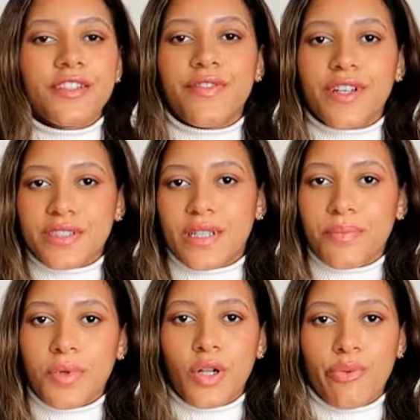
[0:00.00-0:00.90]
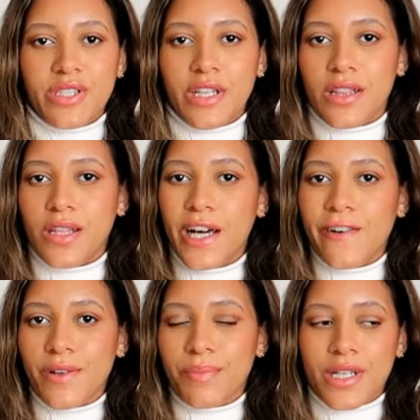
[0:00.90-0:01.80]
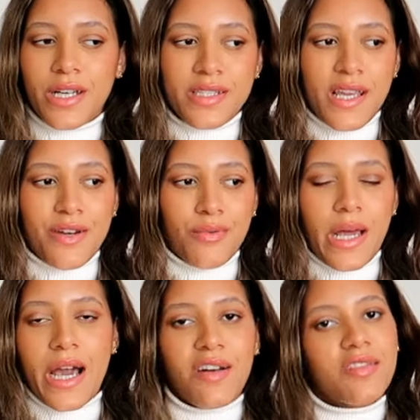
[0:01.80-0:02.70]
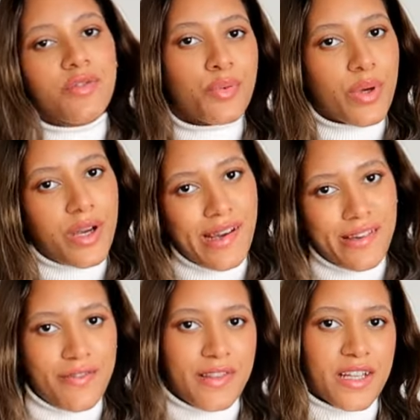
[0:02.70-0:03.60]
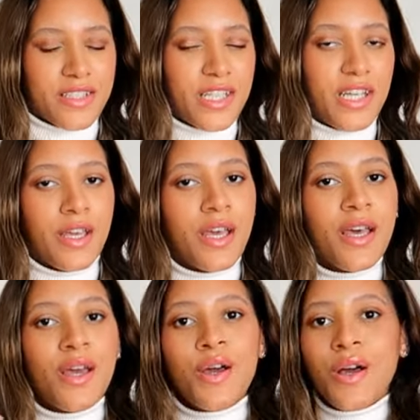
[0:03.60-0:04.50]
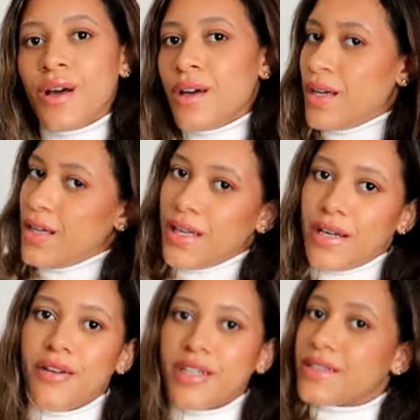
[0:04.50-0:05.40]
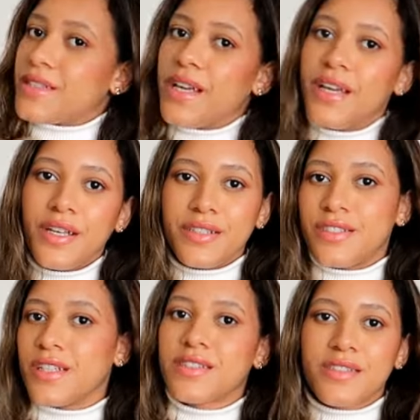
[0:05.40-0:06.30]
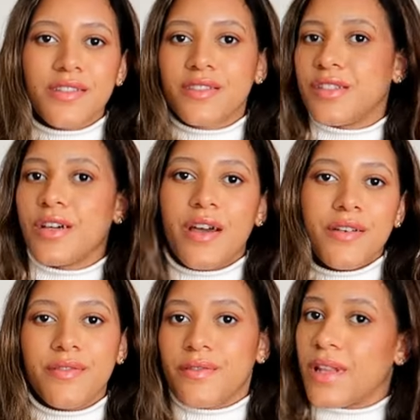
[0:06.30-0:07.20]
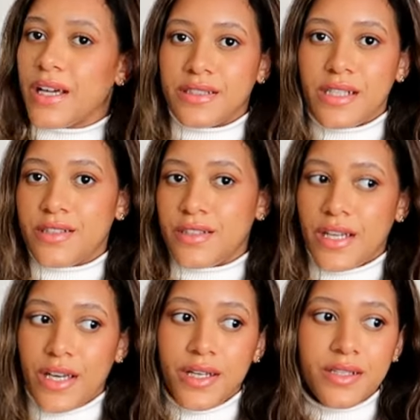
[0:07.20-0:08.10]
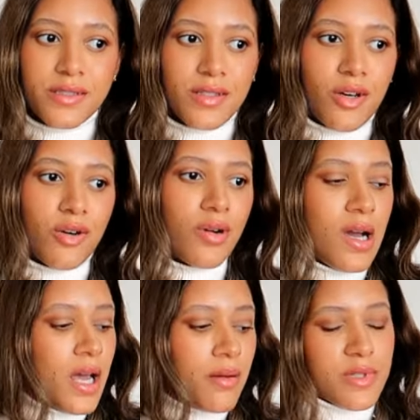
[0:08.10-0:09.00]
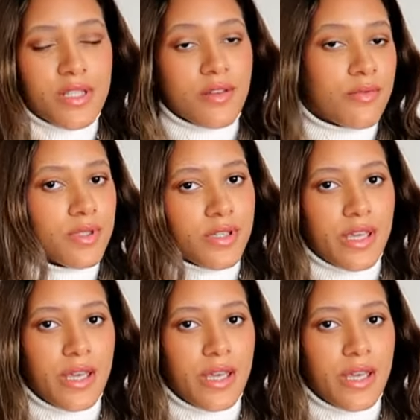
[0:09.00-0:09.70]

just very simple, which I love because I don't have to wear any flashy earrings just to like day to day. So I'm just going to